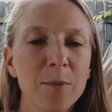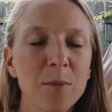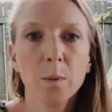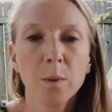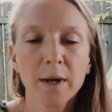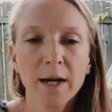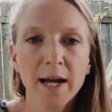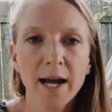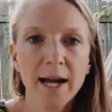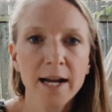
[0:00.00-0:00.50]
We
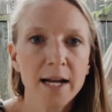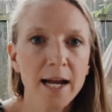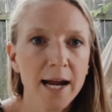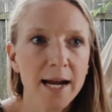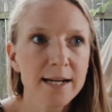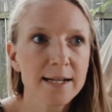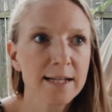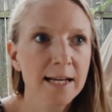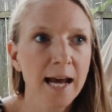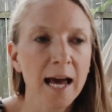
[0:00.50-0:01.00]
went ahead
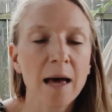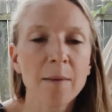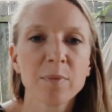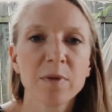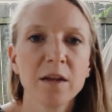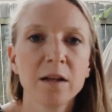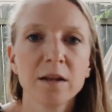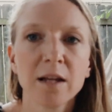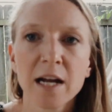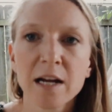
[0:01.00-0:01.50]
and
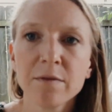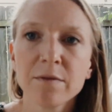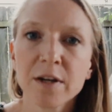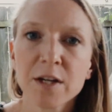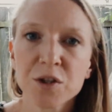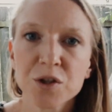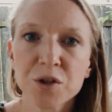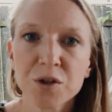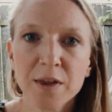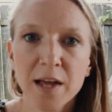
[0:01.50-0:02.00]
kept the light
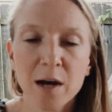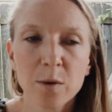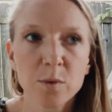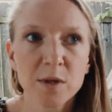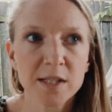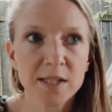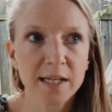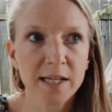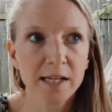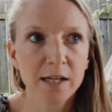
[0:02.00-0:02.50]
fixture that
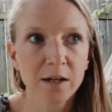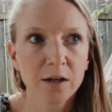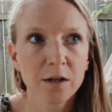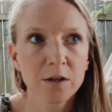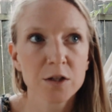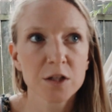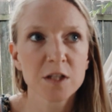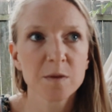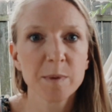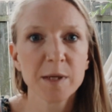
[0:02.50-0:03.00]
was
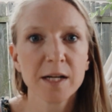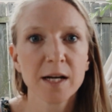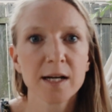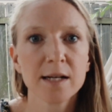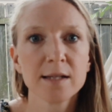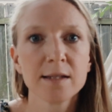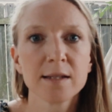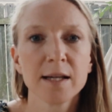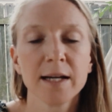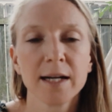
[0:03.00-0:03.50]
here just
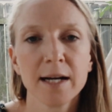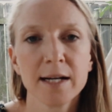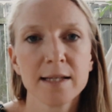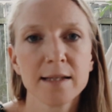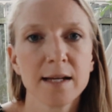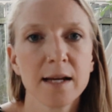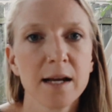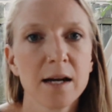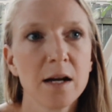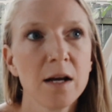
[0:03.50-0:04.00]
because, like I
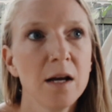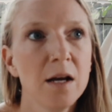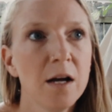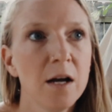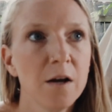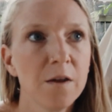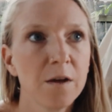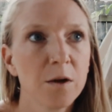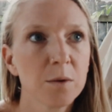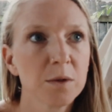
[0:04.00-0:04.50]
said,
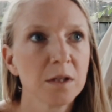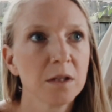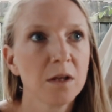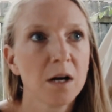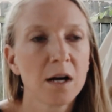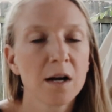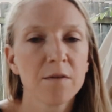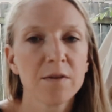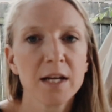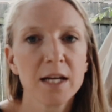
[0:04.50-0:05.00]
there was a
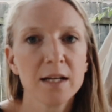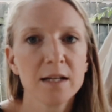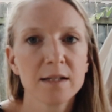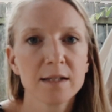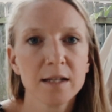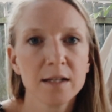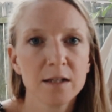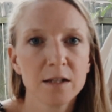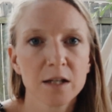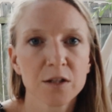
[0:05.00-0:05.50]
lot of
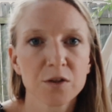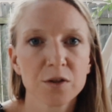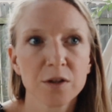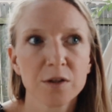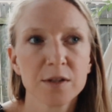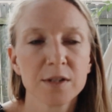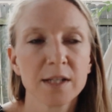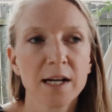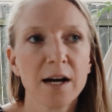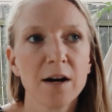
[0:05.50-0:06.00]
these
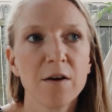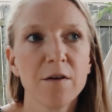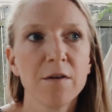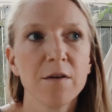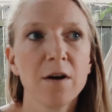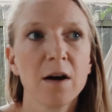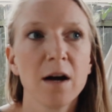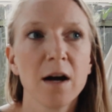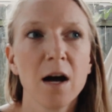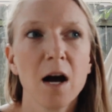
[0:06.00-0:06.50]
industrial style
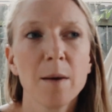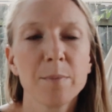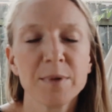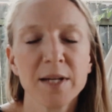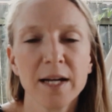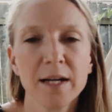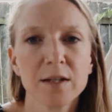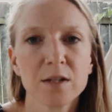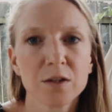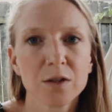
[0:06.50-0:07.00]

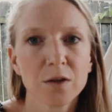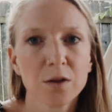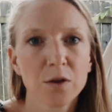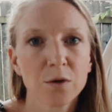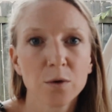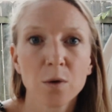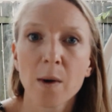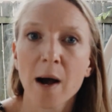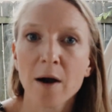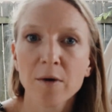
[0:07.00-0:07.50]
updates
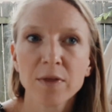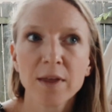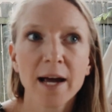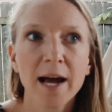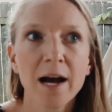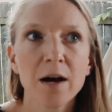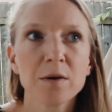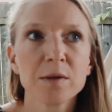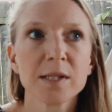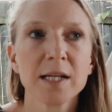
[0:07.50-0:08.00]
throughout the
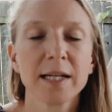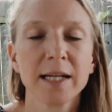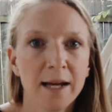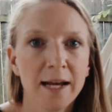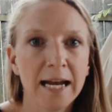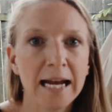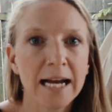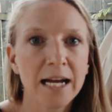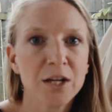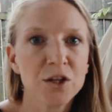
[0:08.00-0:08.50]
house,
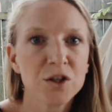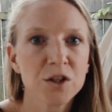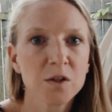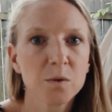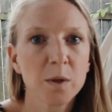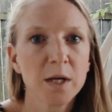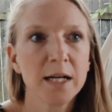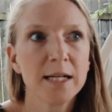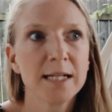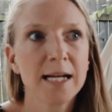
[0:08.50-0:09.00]
and
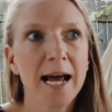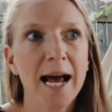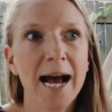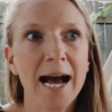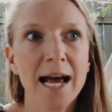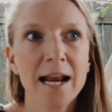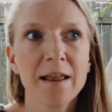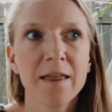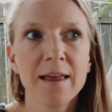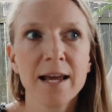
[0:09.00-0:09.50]
just wanted to
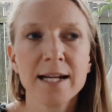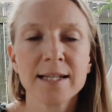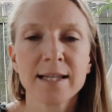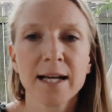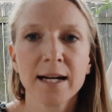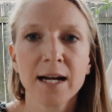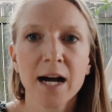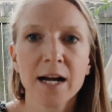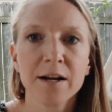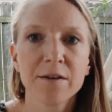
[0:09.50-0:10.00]
add things
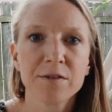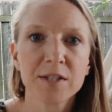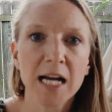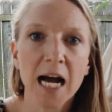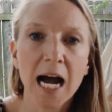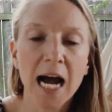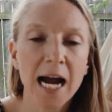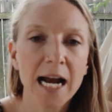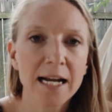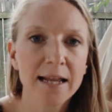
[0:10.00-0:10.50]
that kind of
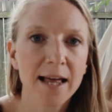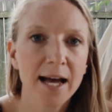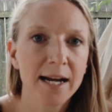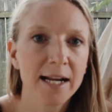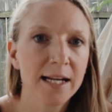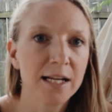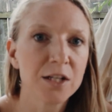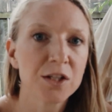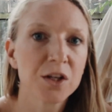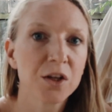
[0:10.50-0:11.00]
tied
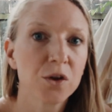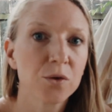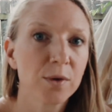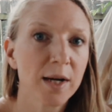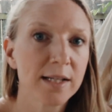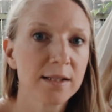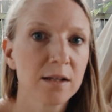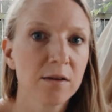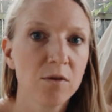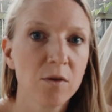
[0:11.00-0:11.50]
that into the
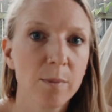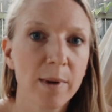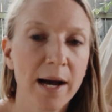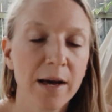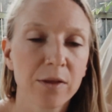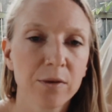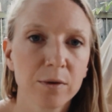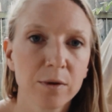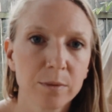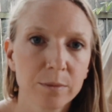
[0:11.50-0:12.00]
rest of the
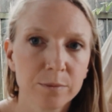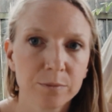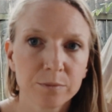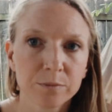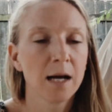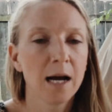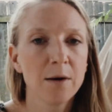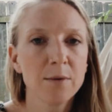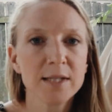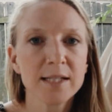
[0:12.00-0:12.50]
bathroom.
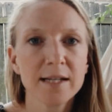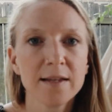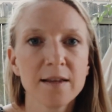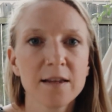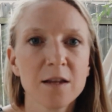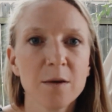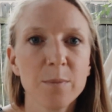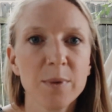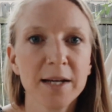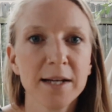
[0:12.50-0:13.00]
I would say
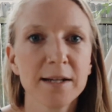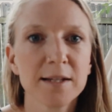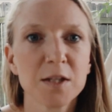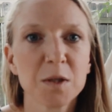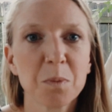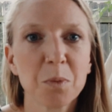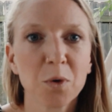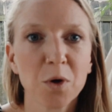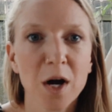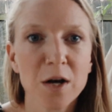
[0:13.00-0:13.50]
that the
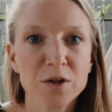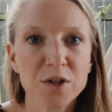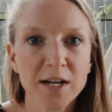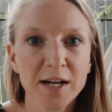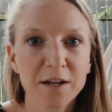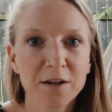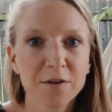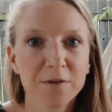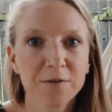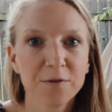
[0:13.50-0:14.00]
biggest
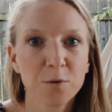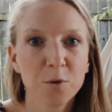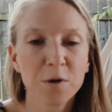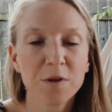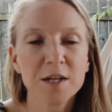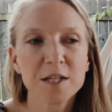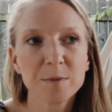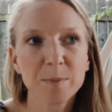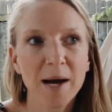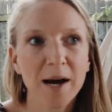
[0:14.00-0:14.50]
project for
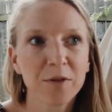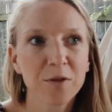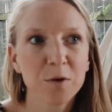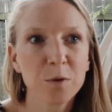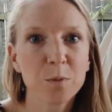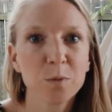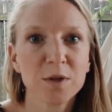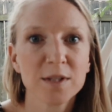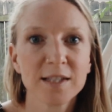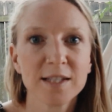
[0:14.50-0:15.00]
this
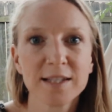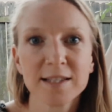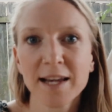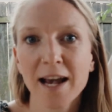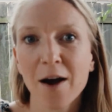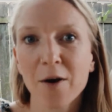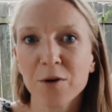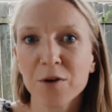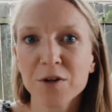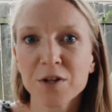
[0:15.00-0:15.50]
bathroom was this
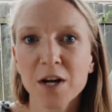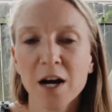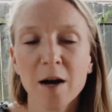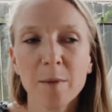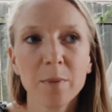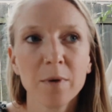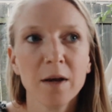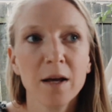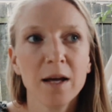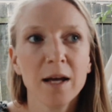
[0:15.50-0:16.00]
countertop.